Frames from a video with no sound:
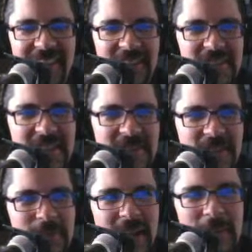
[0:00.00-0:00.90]
All this stuff in
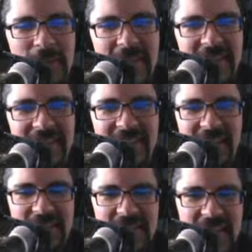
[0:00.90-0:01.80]
the Bible that
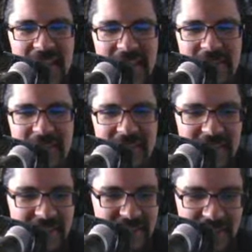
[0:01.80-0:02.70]
I just can't even
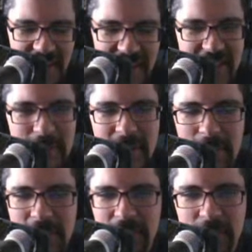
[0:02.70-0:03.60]
think about
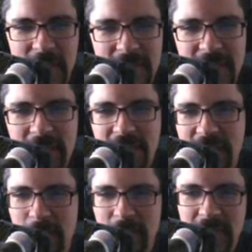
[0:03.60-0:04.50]
with a straight face
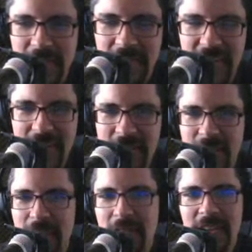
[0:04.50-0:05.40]
anymore now that I have
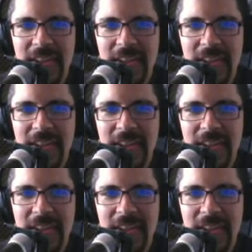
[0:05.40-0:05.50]
kids.